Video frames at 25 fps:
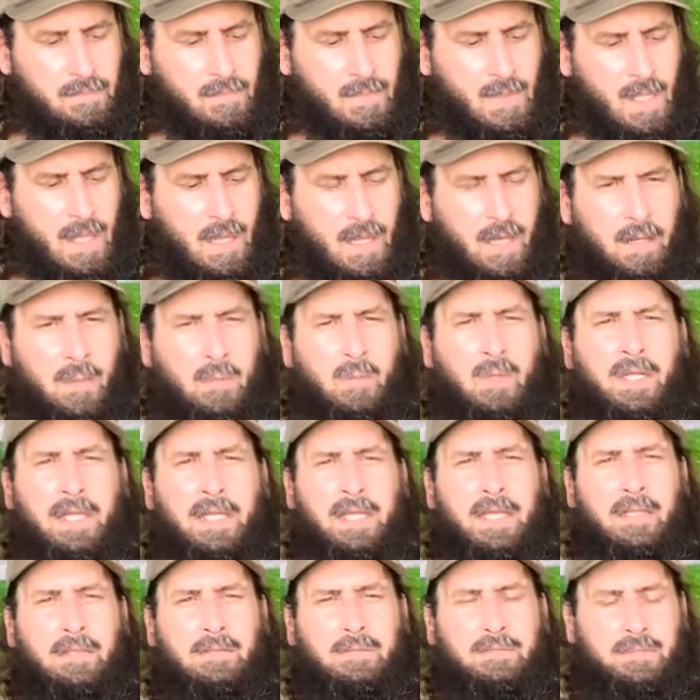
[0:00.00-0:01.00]
I don't want to
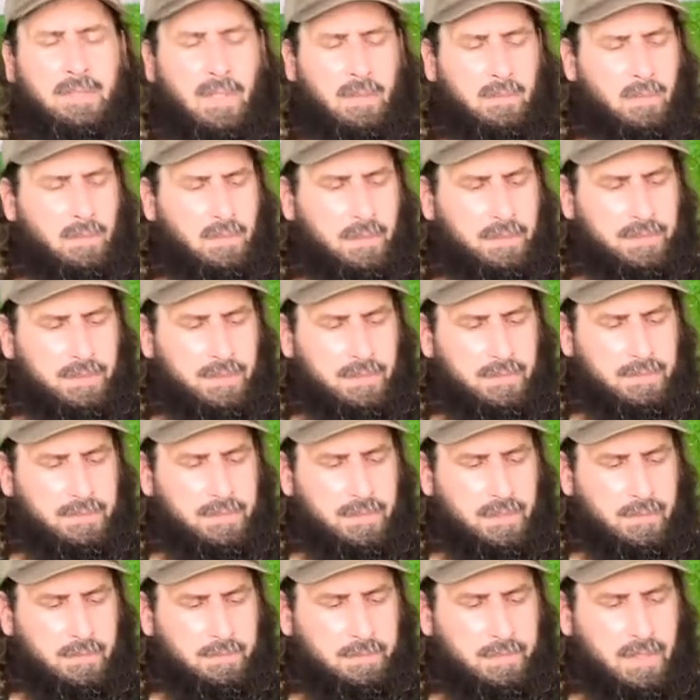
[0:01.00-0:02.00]
get in trouble with
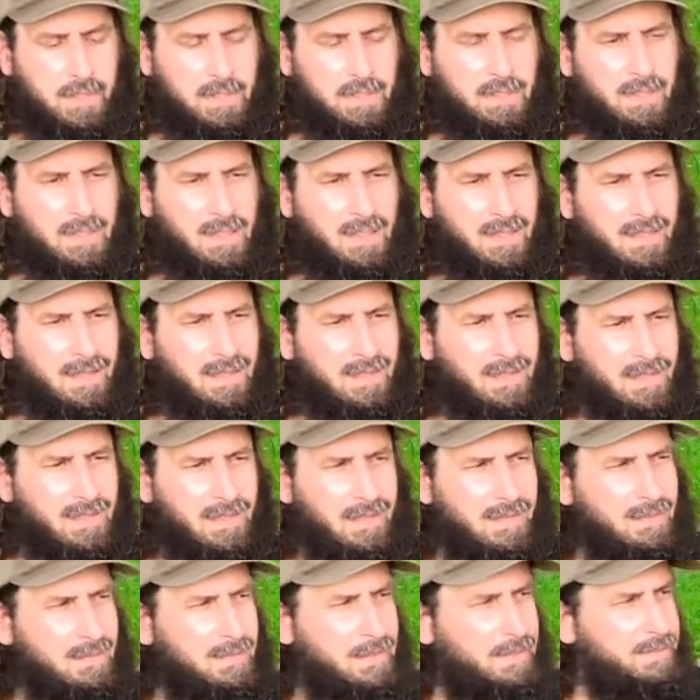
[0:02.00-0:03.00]
YouTube, but
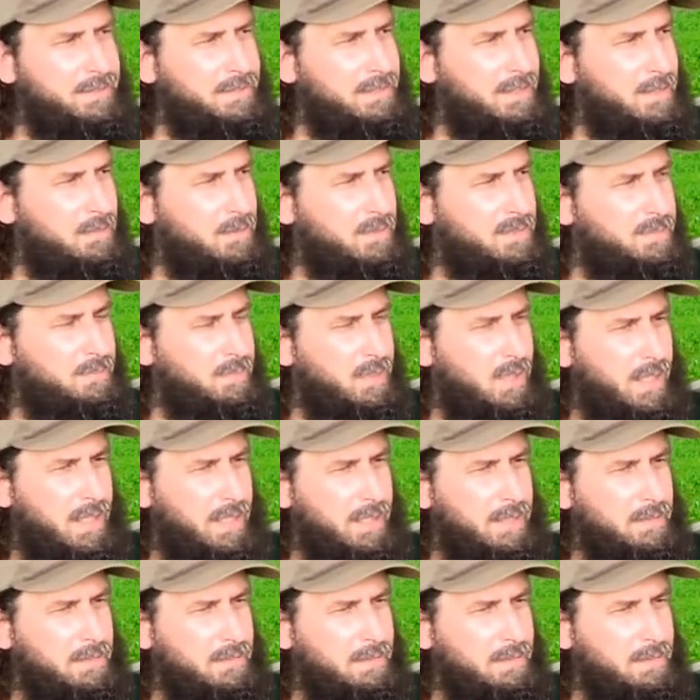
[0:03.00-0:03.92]
let's see what's playing.